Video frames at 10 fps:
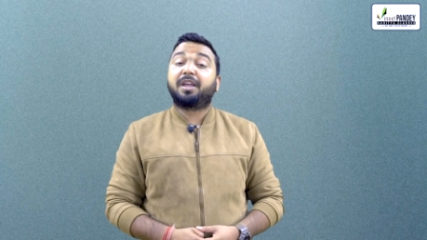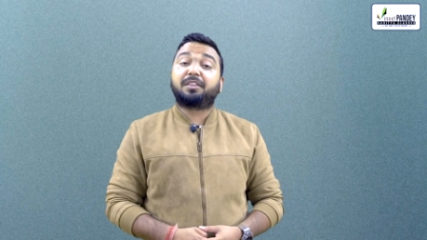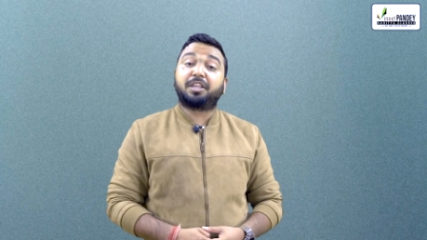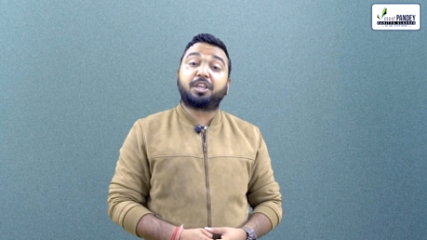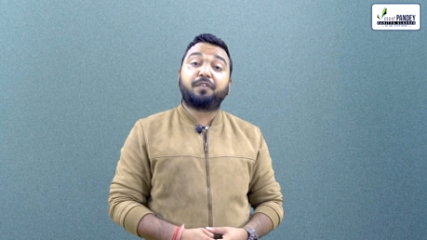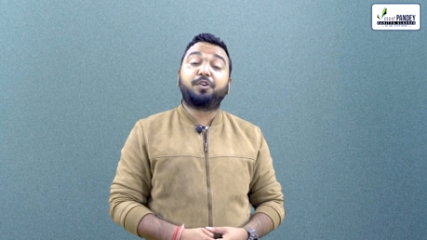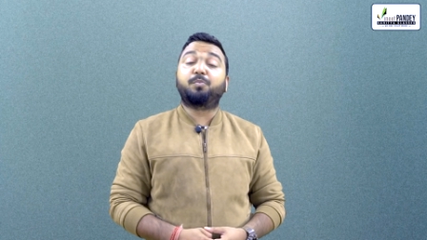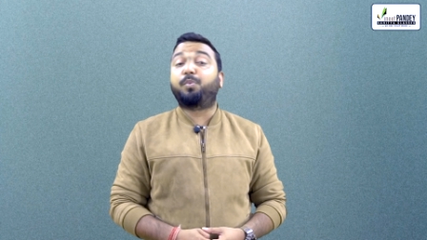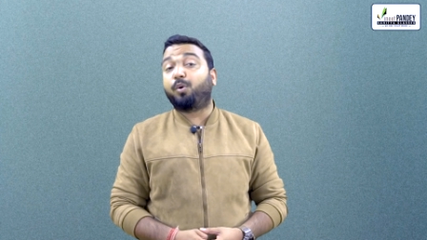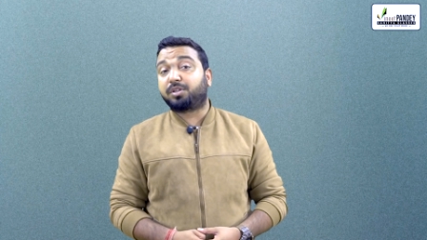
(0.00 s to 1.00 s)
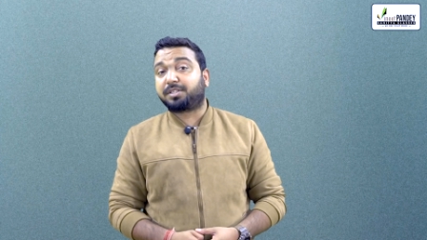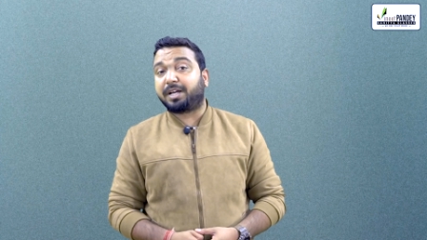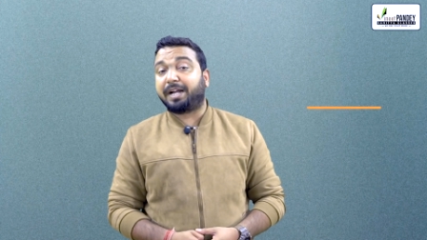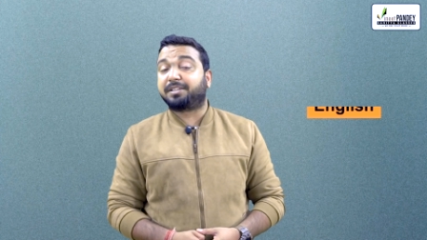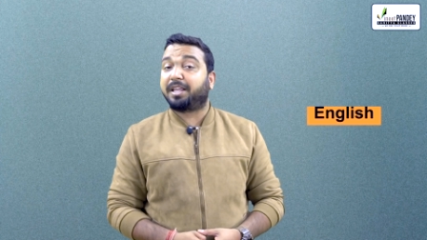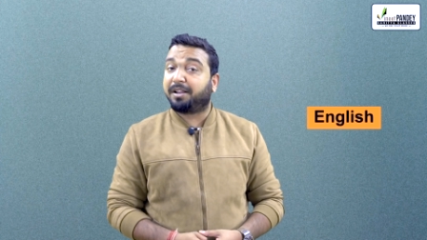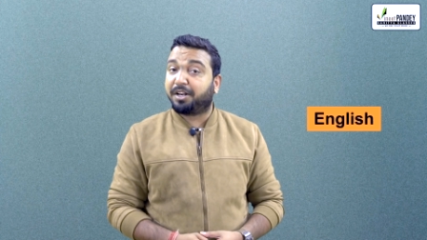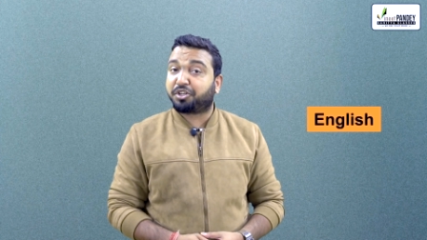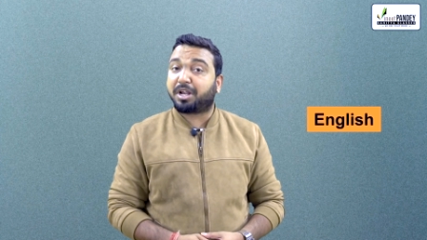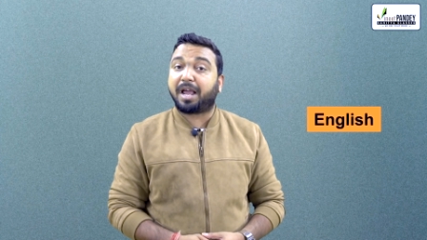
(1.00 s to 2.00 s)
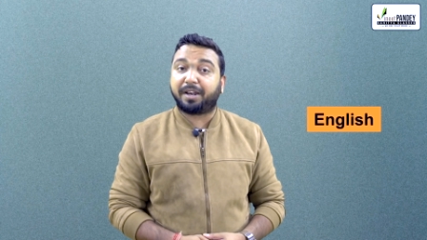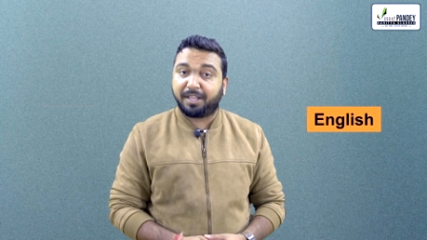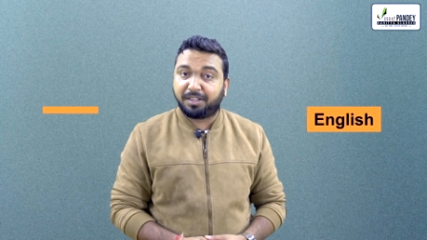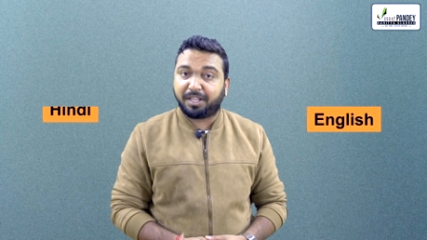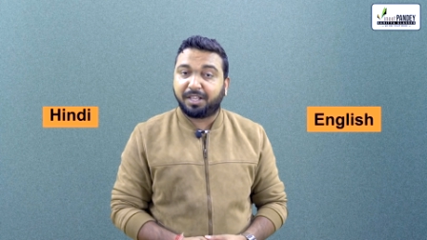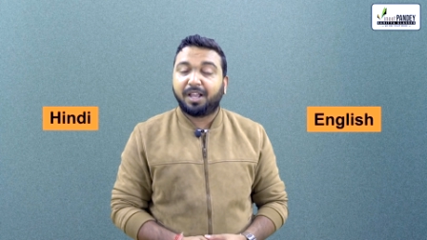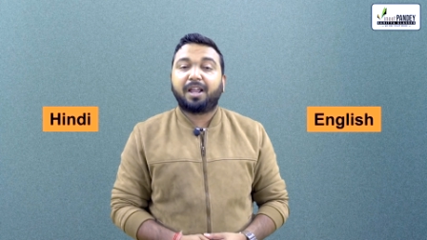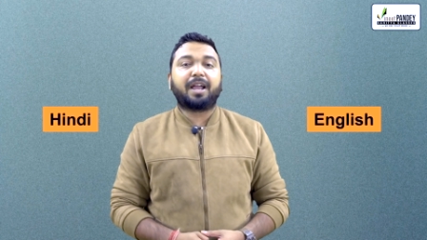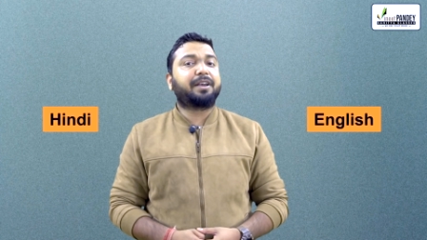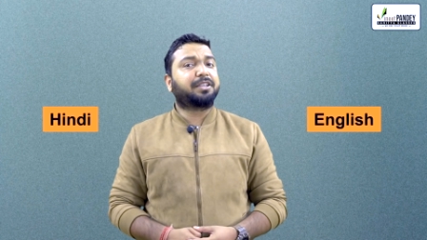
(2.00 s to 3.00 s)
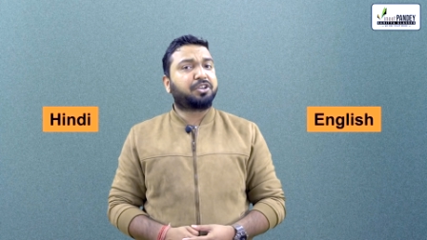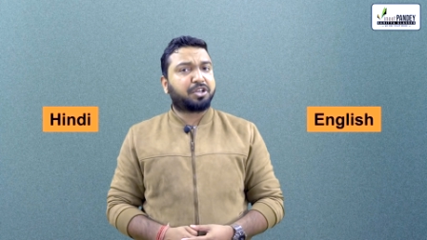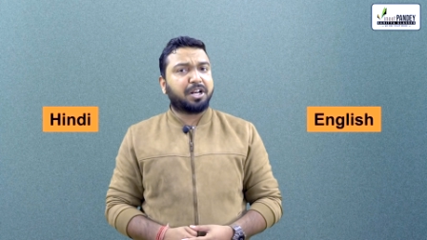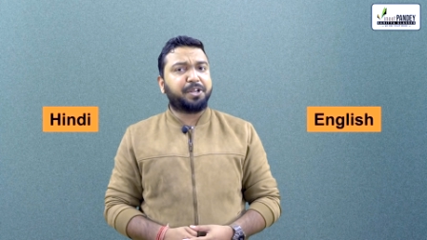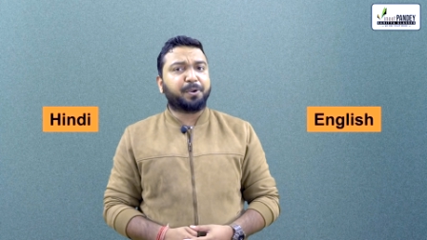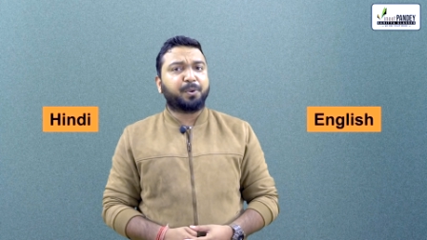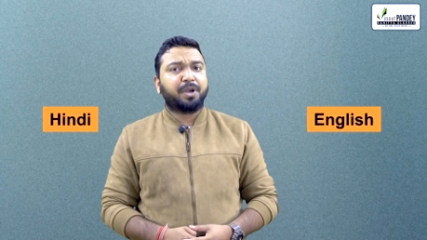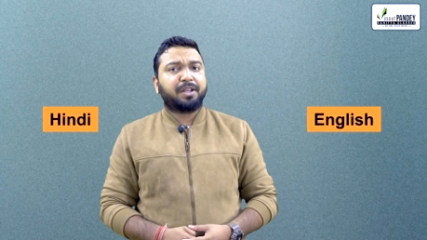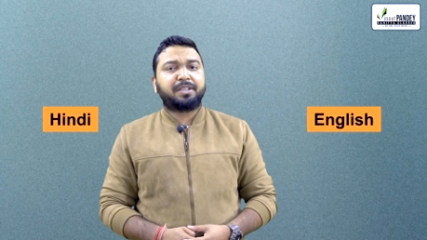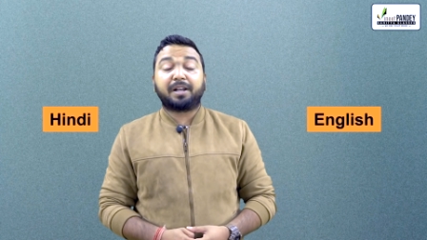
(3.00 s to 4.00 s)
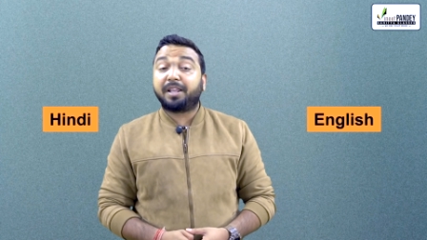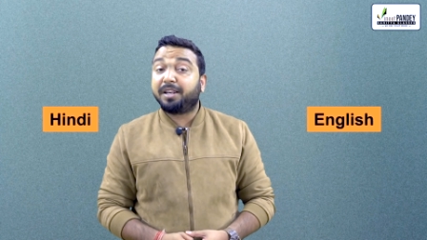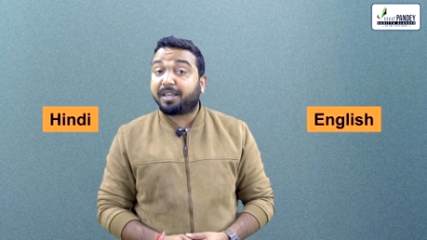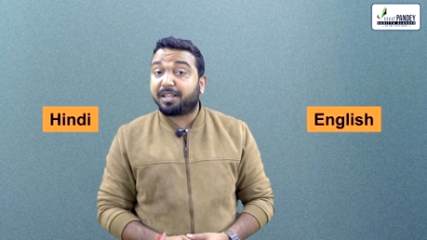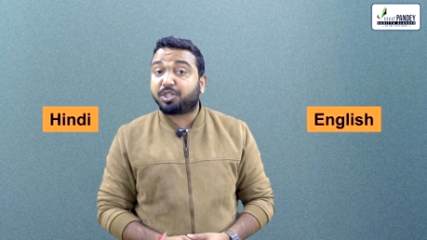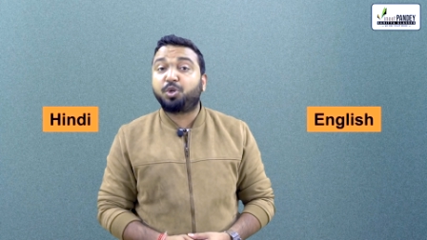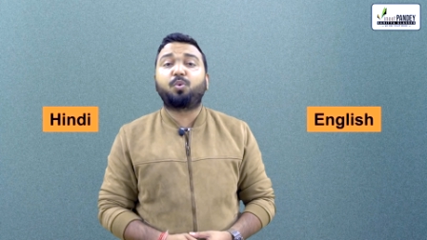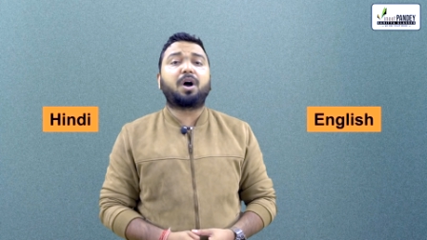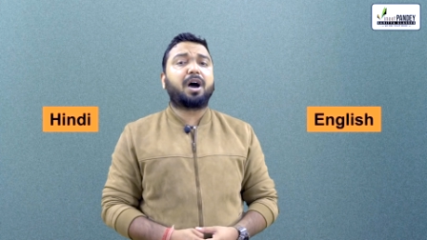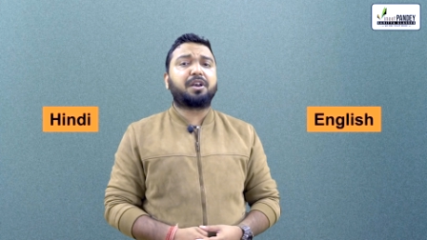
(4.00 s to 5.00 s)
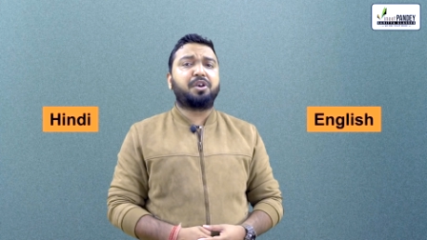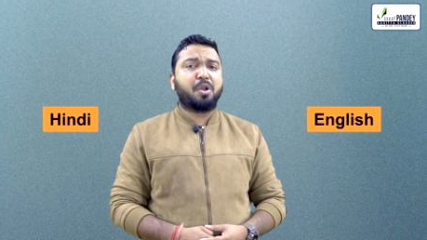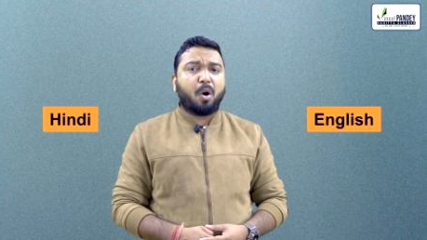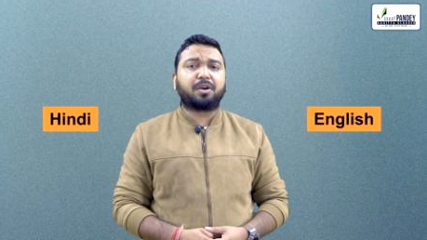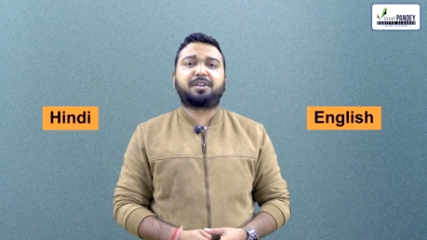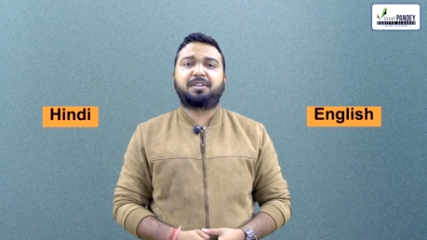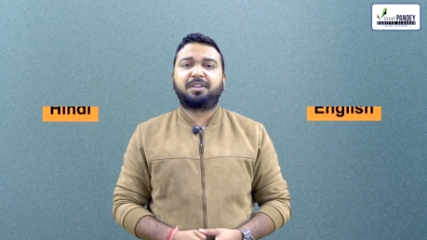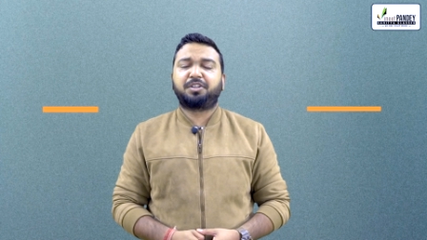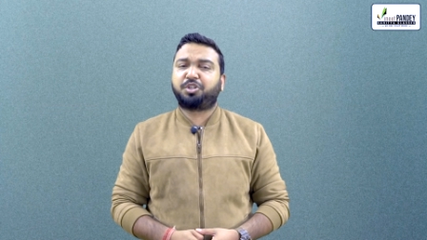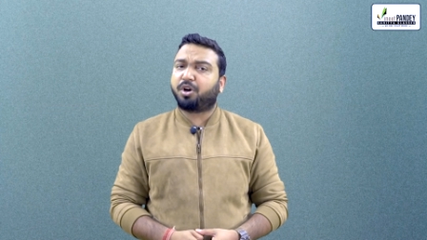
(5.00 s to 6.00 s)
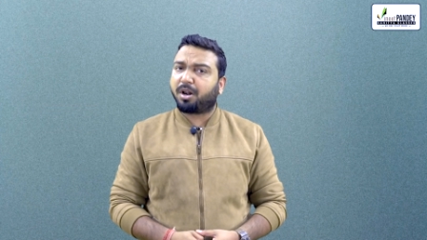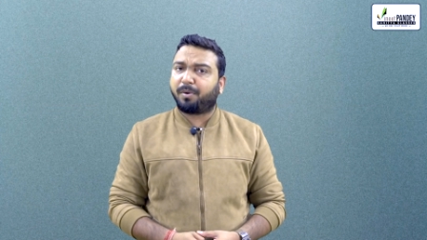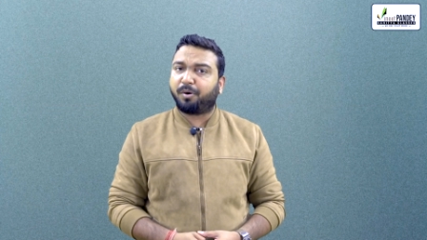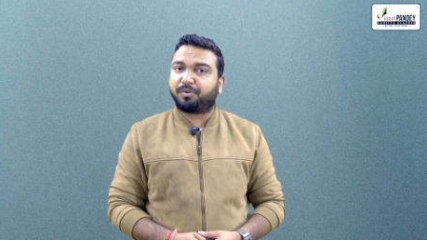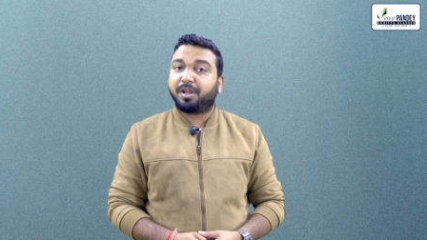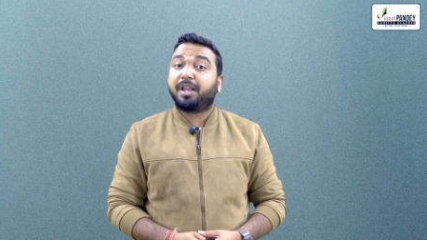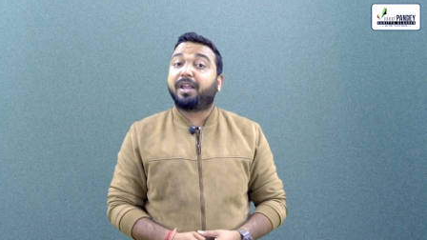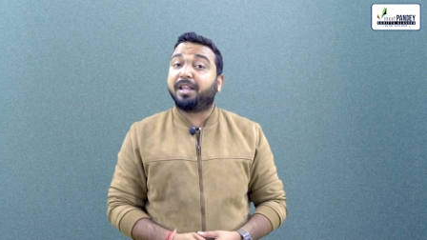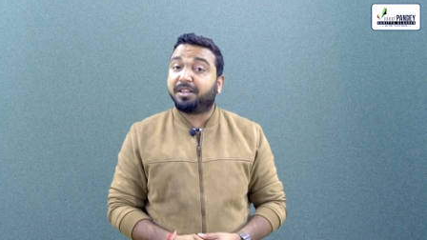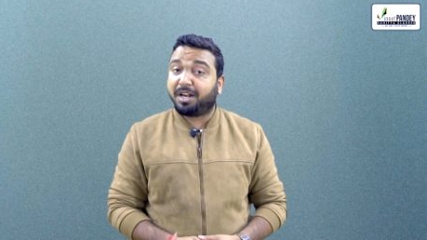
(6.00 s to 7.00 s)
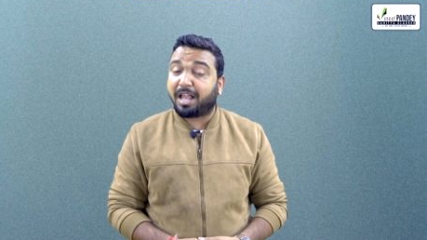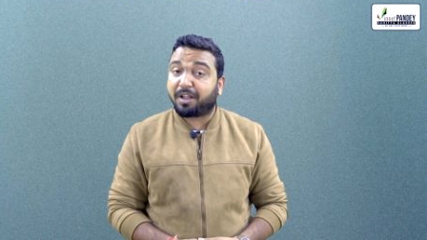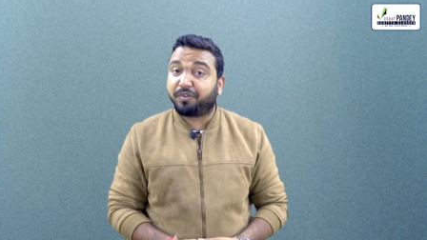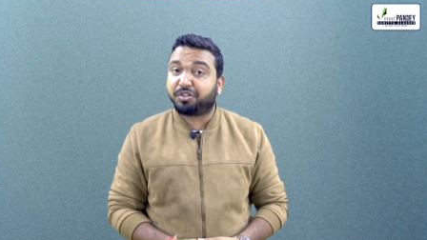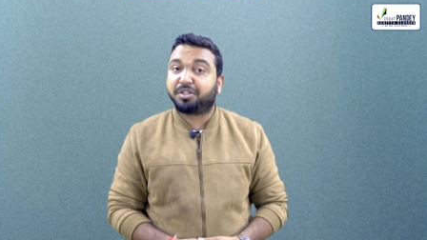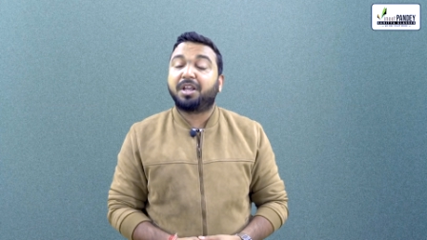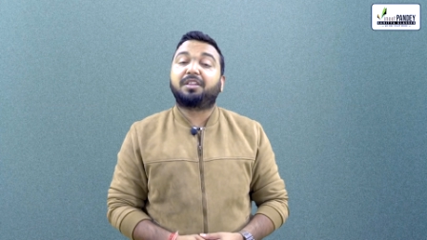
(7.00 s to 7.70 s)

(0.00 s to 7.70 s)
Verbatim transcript: they give you both sides, English and Hindi, and they tell you that in case you are not sure about Hindi language,